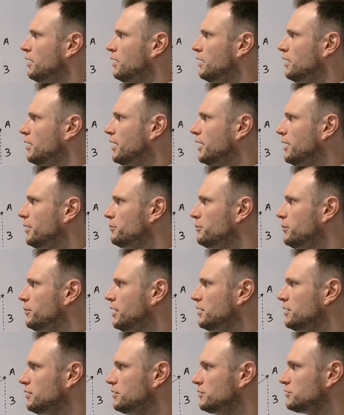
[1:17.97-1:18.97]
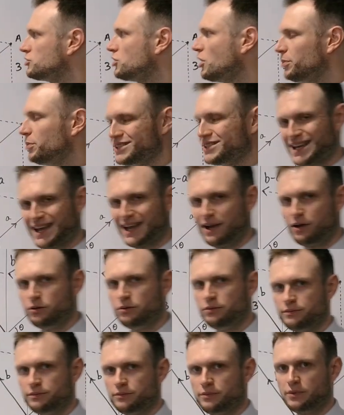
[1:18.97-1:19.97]
Top and tail
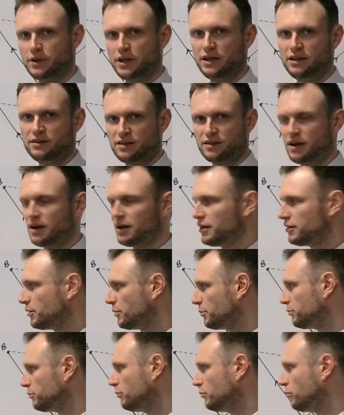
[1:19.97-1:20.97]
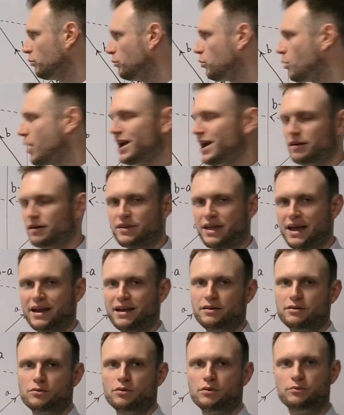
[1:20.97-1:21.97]
is the way of
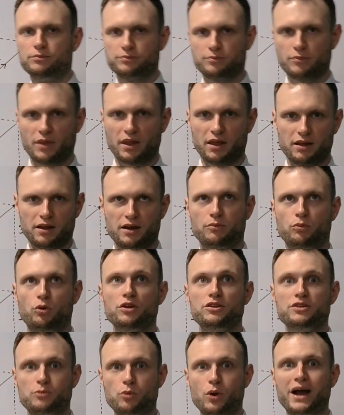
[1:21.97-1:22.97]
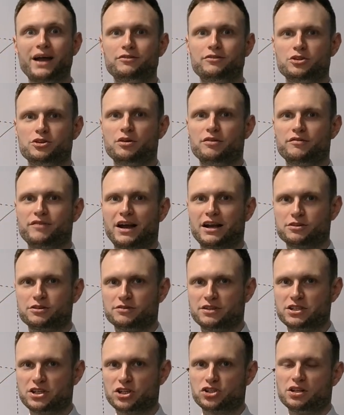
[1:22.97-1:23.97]
getting, one way of doing vector
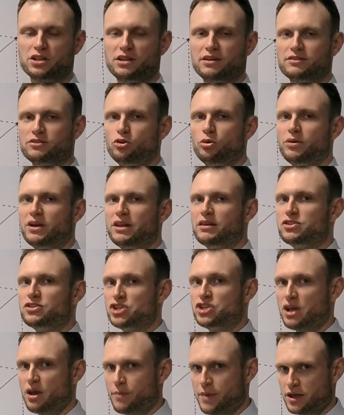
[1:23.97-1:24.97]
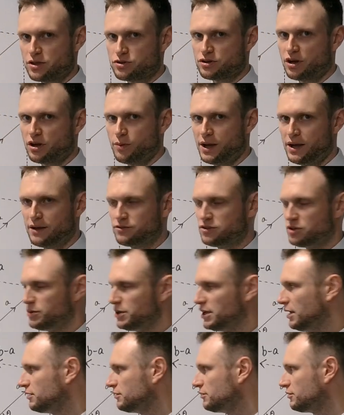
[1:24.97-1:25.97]
addition is normally the geometric way of doing
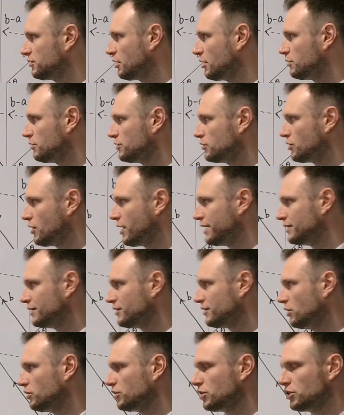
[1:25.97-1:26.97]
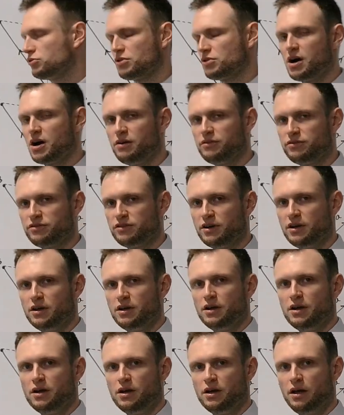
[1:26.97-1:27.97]
it. So if you've got anything on a graph,
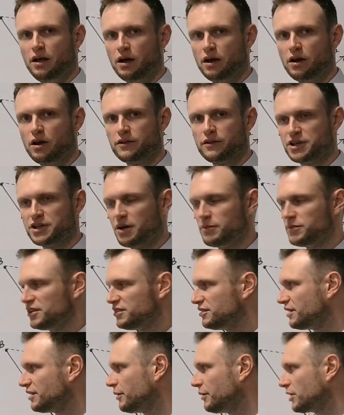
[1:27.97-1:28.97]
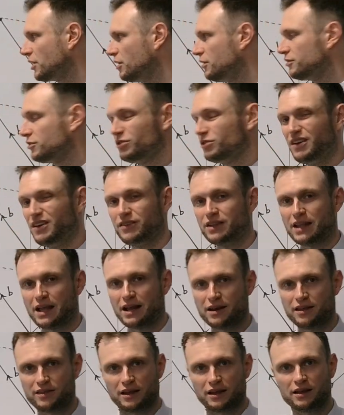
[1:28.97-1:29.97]
a lot of the time this is how it goes, or even
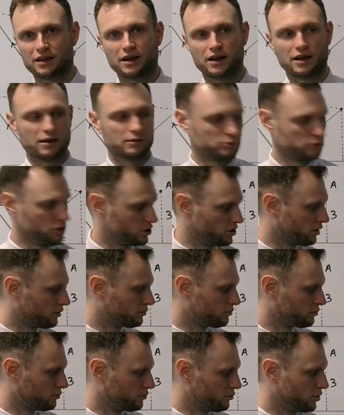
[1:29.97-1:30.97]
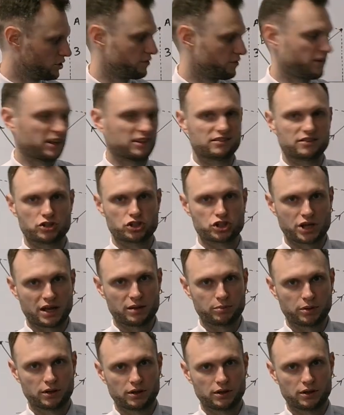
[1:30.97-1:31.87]
anything with a fancy shape.